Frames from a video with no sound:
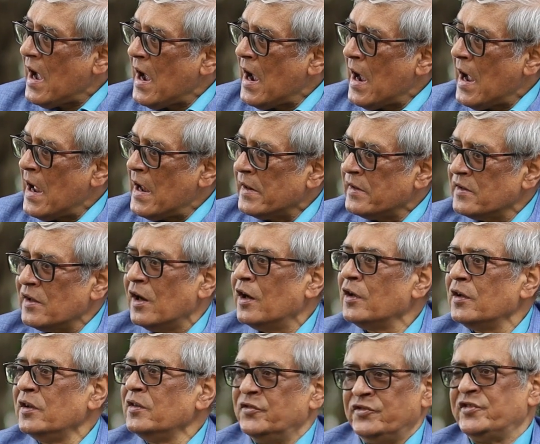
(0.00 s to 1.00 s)
and
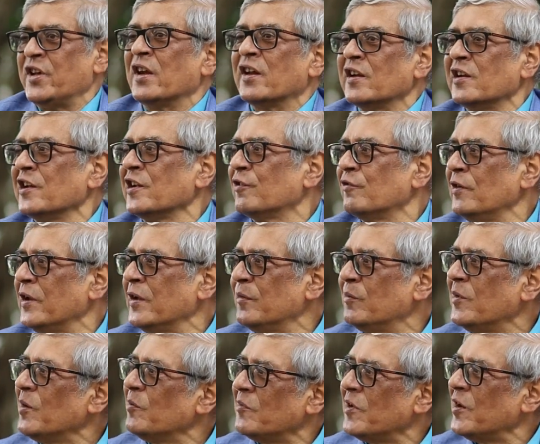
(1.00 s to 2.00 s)
general
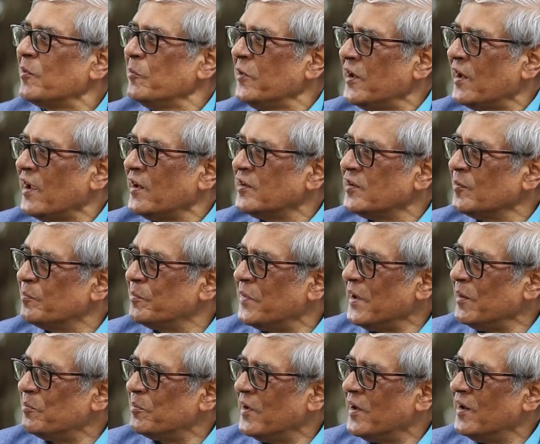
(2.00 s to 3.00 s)
equilibrium. Let me write a
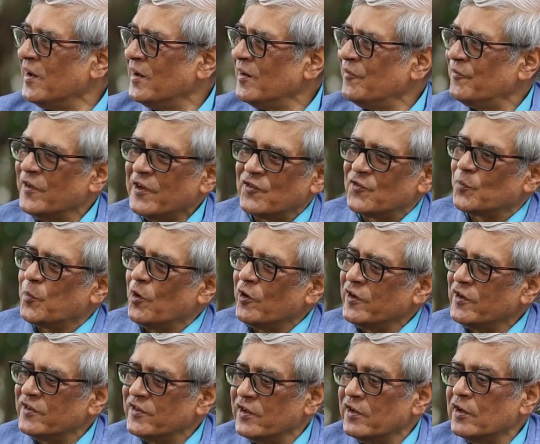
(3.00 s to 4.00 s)
paper, fixed
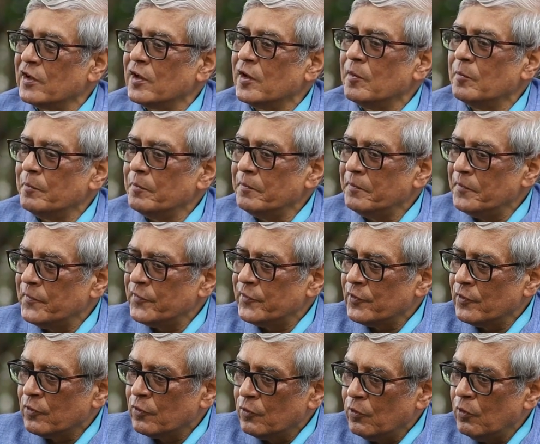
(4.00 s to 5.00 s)
point theorem.
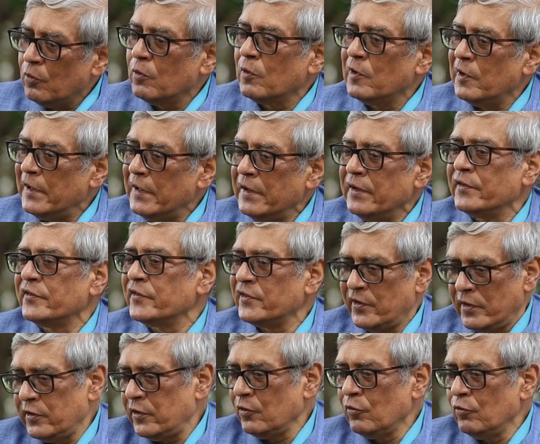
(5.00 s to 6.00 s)
So Gokhale
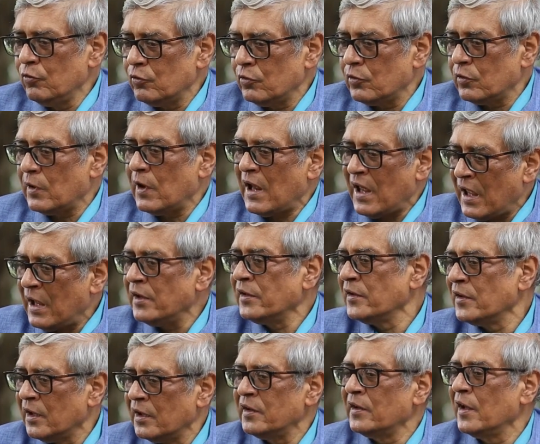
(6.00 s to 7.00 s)
Institute
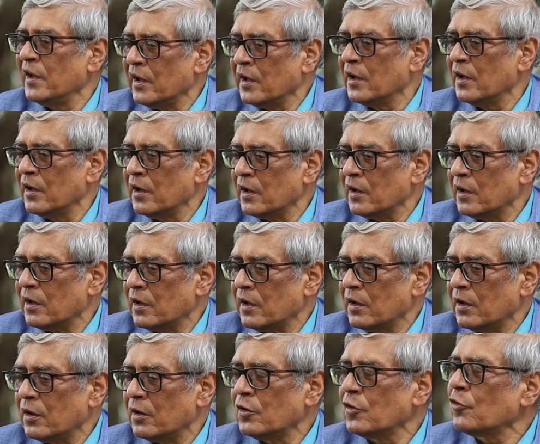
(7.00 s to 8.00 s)
and Dandekar
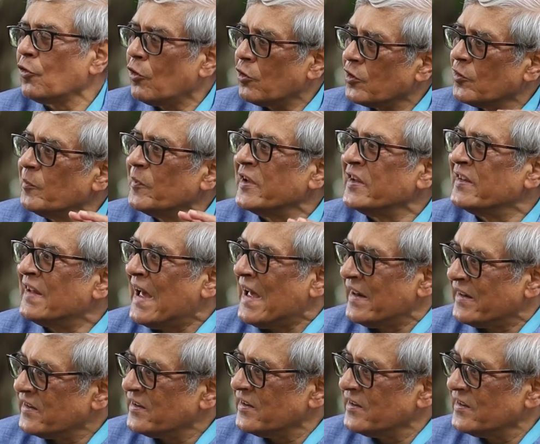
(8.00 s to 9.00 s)
taught me that